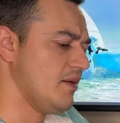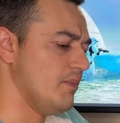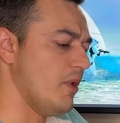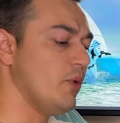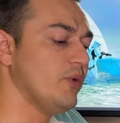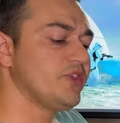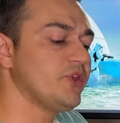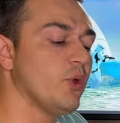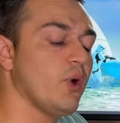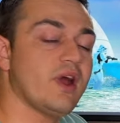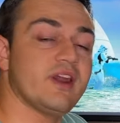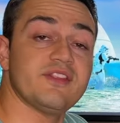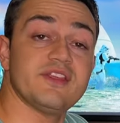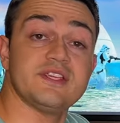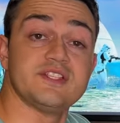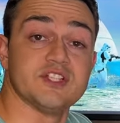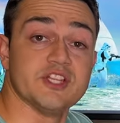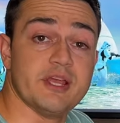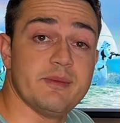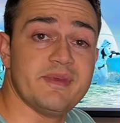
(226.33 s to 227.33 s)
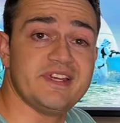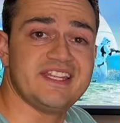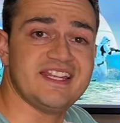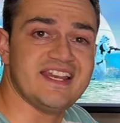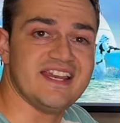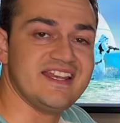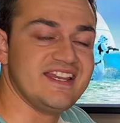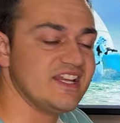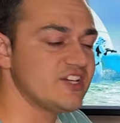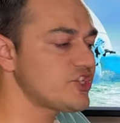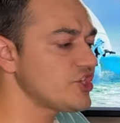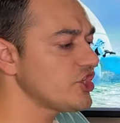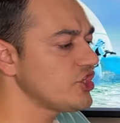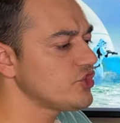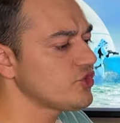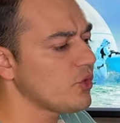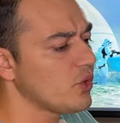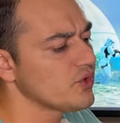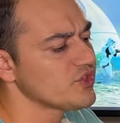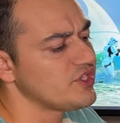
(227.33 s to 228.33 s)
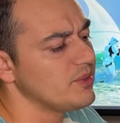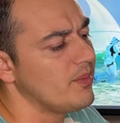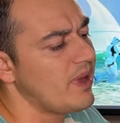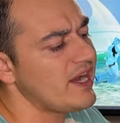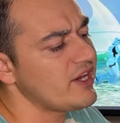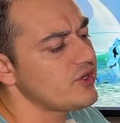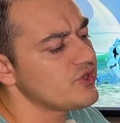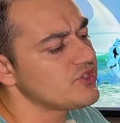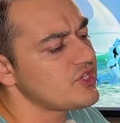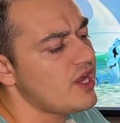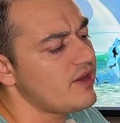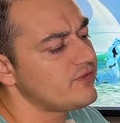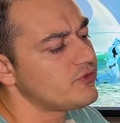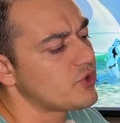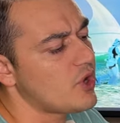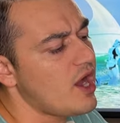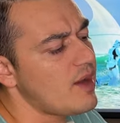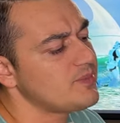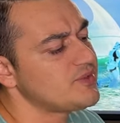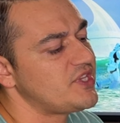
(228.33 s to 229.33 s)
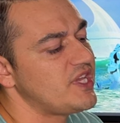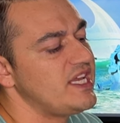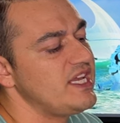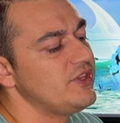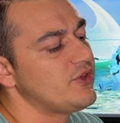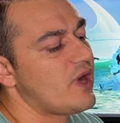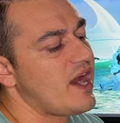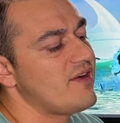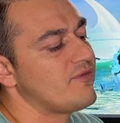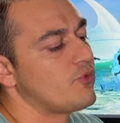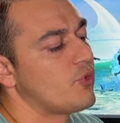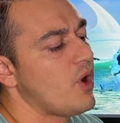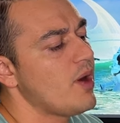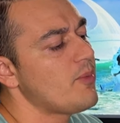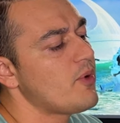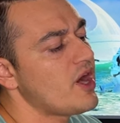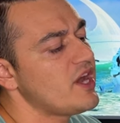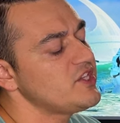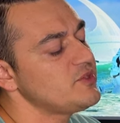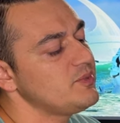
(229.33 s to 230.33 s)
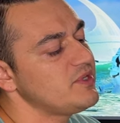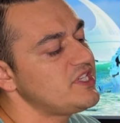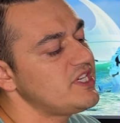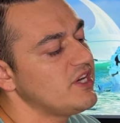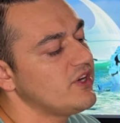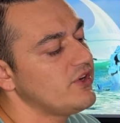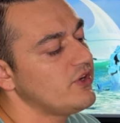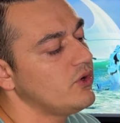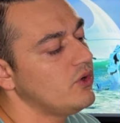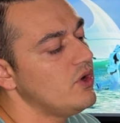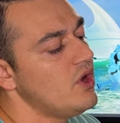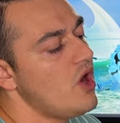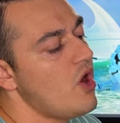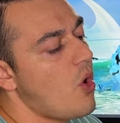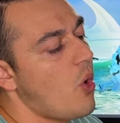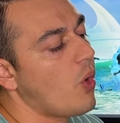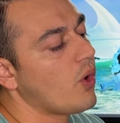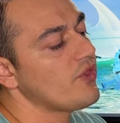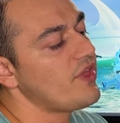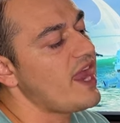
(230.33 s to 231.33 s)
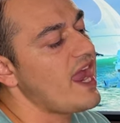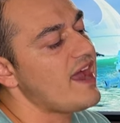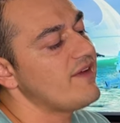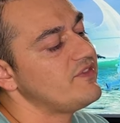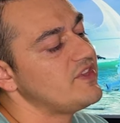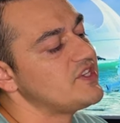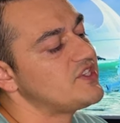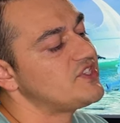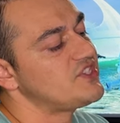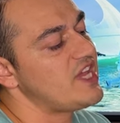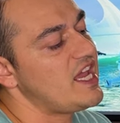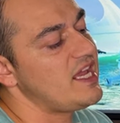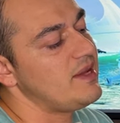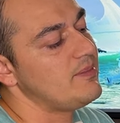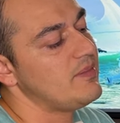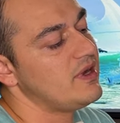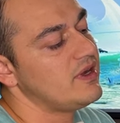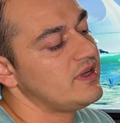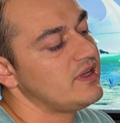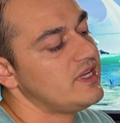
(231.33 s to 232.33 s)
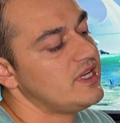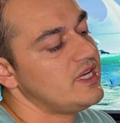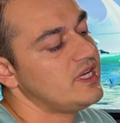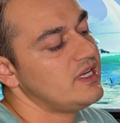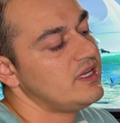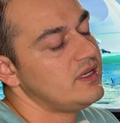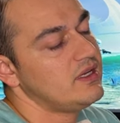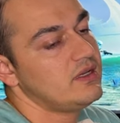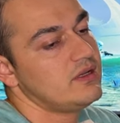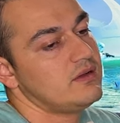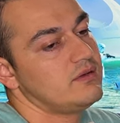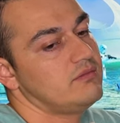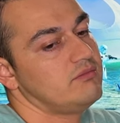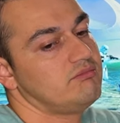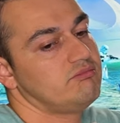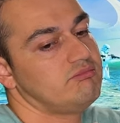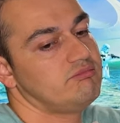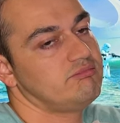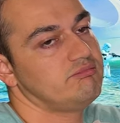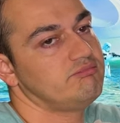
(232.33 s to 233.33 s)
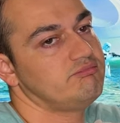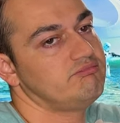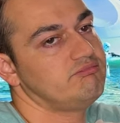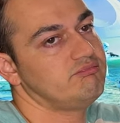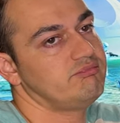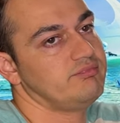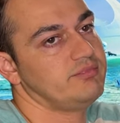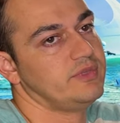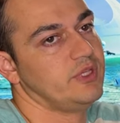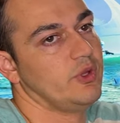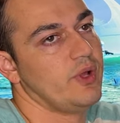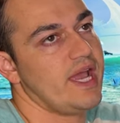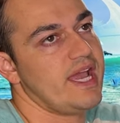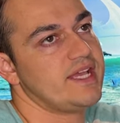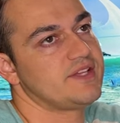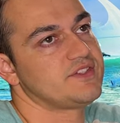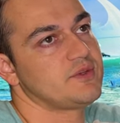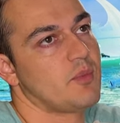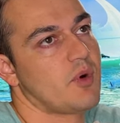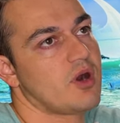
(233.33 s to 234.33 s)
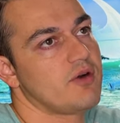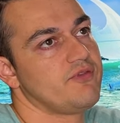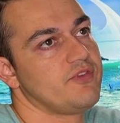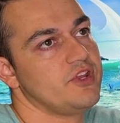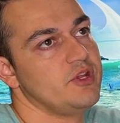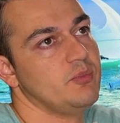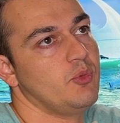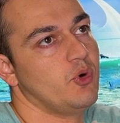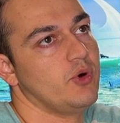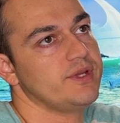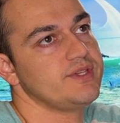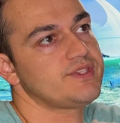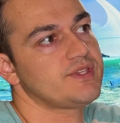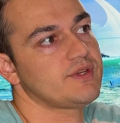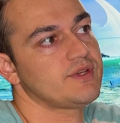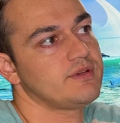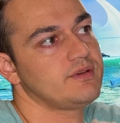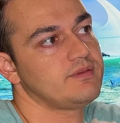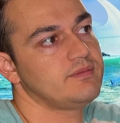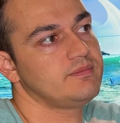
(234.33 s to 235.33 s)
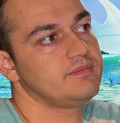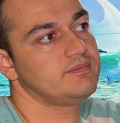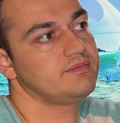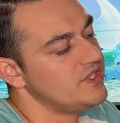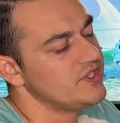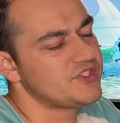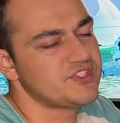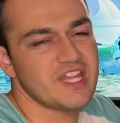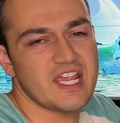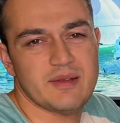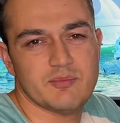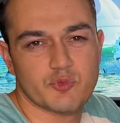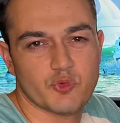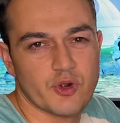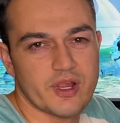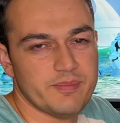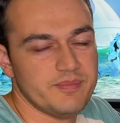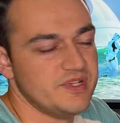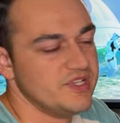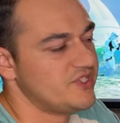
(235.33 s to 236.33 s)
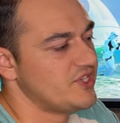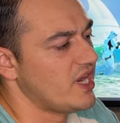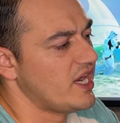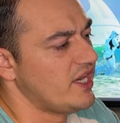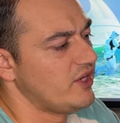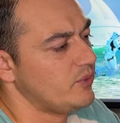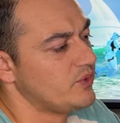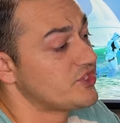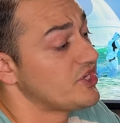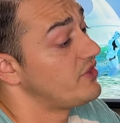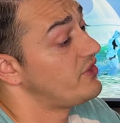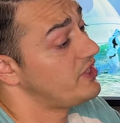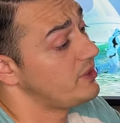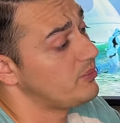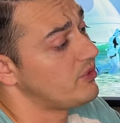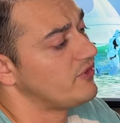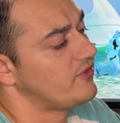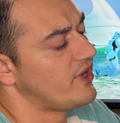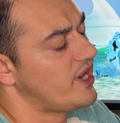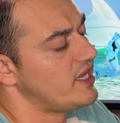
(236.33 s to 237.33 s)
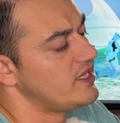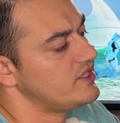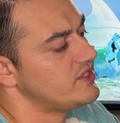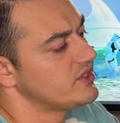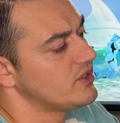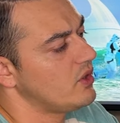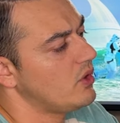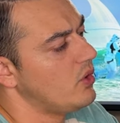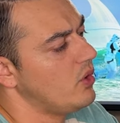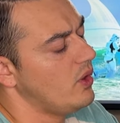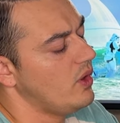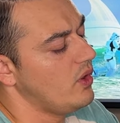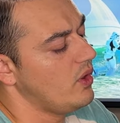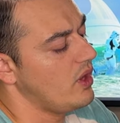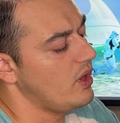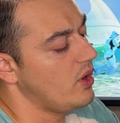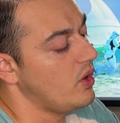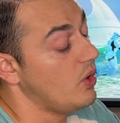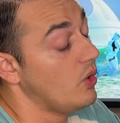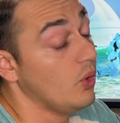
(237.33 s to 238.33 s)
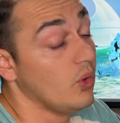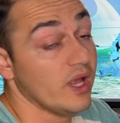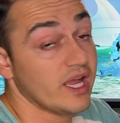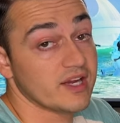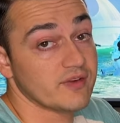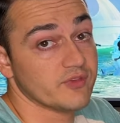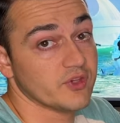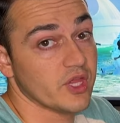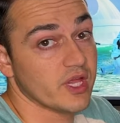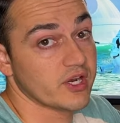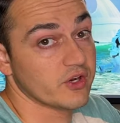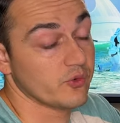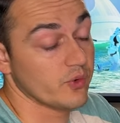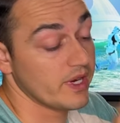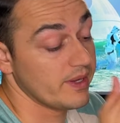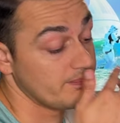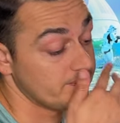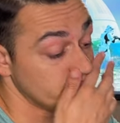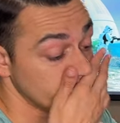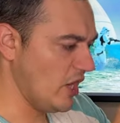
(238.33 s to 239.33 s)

But with a lot of these limited edition controllers that Microsoft drops, they either have rubberized material or they have this same, well, ASMR for you boys, this same rib design, which I think provides a whole heck of a lot of grip.